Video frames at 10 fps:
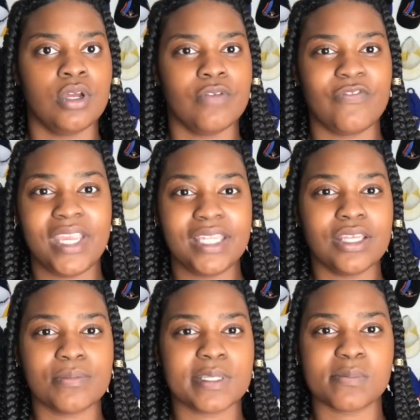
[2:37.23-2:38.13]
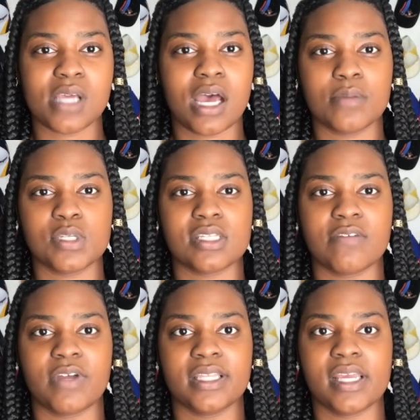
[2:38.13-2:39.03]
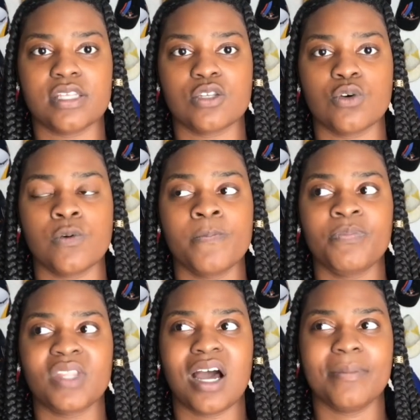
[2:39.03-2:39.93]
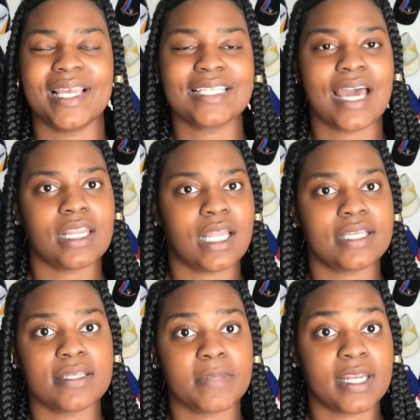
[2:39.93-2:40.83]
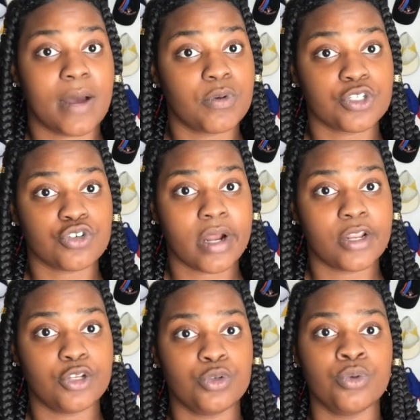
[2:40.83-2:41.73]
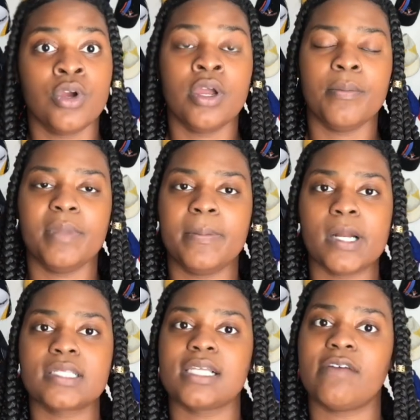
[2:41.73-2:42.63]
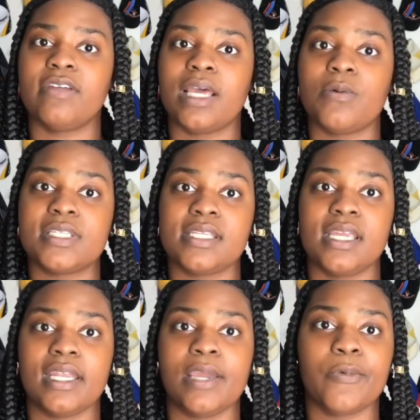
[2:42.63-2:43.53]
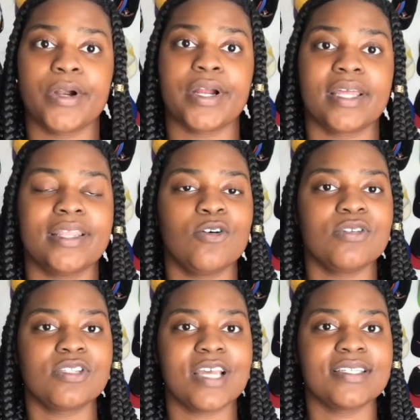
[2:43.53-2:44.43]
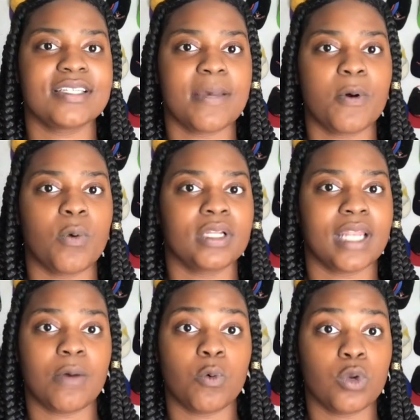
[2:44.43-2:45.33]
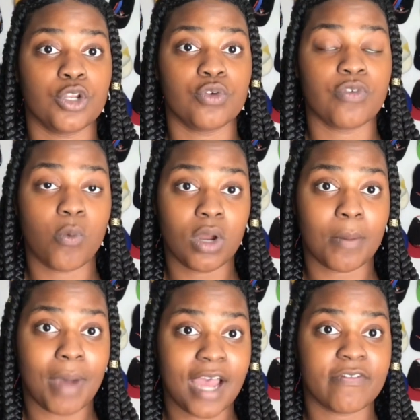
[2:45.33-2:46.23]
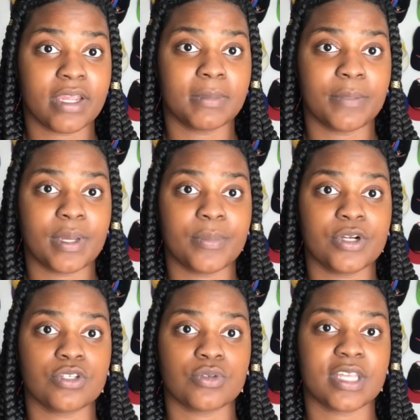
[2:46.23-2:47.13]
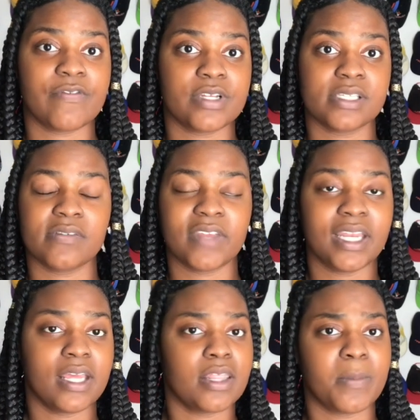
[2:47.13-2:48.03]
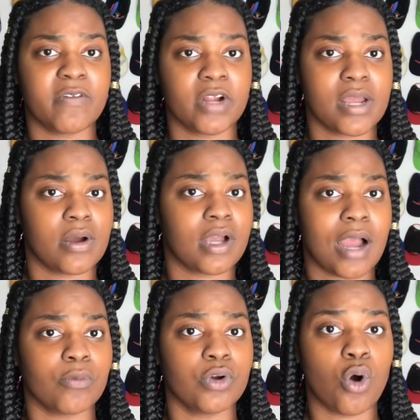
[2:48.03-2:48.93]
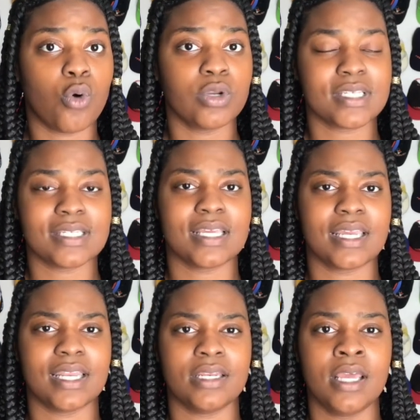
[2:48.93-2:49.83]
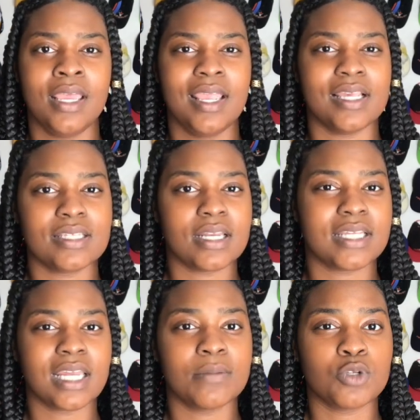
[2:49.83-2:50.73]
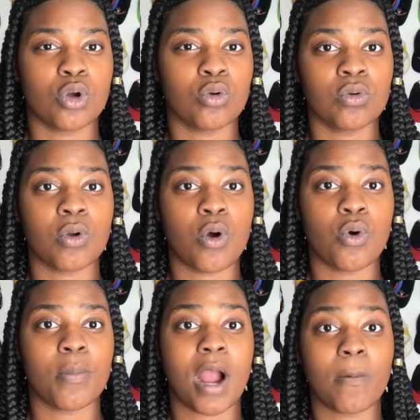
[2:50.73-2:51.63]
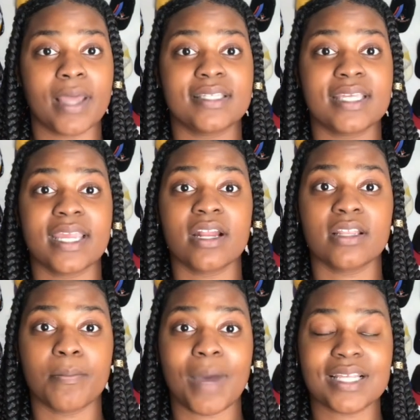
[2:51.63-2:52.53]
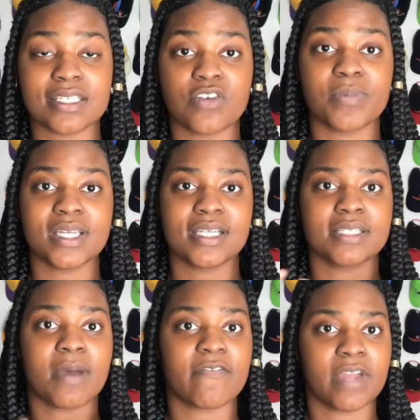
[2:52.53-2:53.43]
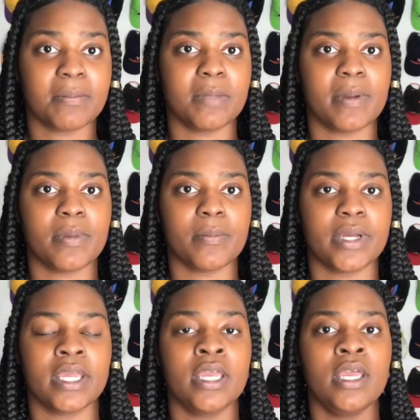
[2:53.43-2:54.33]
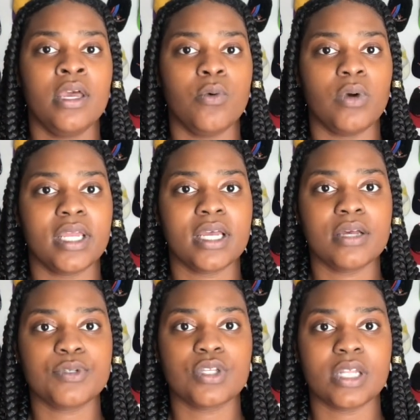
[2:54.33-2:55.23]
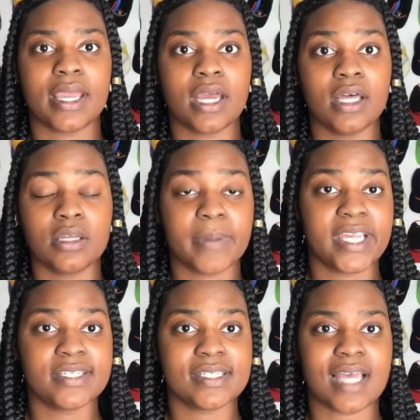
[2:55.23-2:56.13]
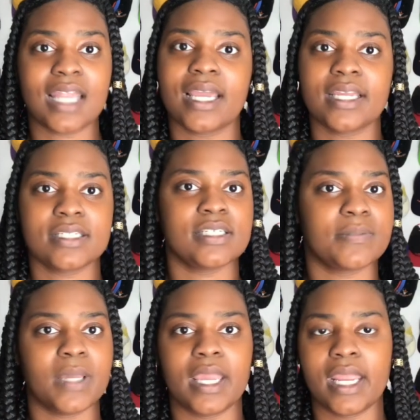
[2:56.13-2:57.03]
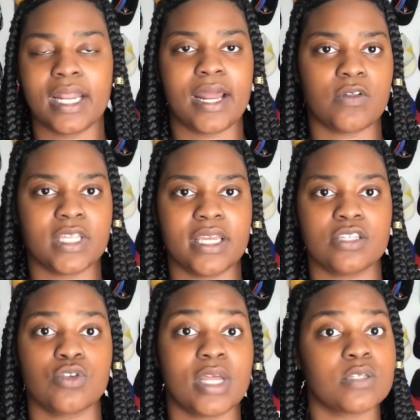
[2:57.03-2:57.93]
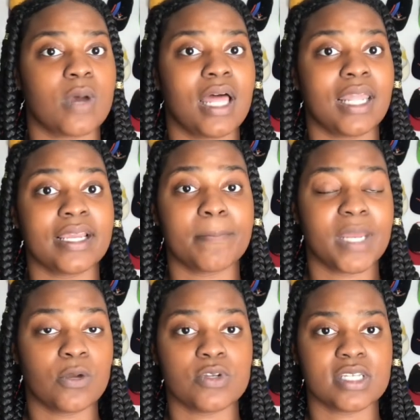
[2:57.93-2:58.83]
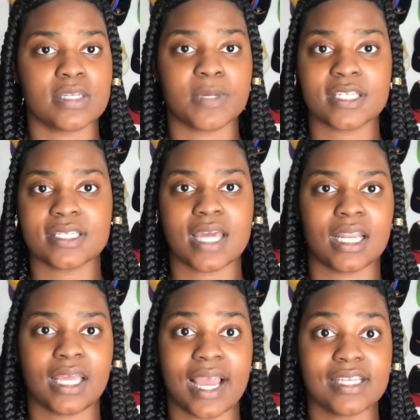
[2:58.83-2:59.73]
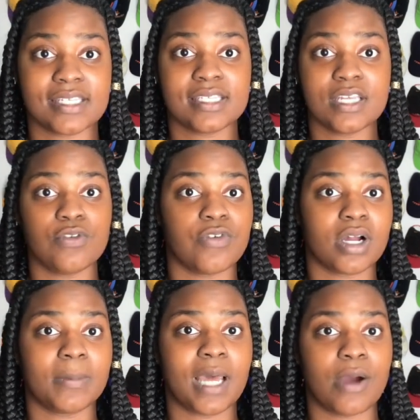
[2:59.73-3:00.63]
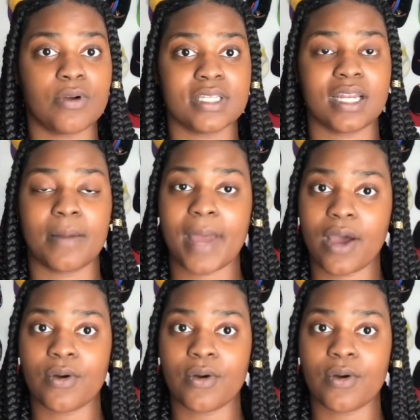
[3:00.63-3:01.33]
feed them sometimes and stuff like that so um, that's kind of like something that i wasn't trying to do me personally i feel like with cna work those that's the type of work that i would want to do for one of my family members so say for instance if any of them ever get, got real old and sick and instead of taking them to a group home i'd rather take care of them myself because that's my family member but when it comes to like other patients i like it to just be an in and out thing so that's why i like medical assistant because it's kind of like i just see you for a couple hours and then i'm out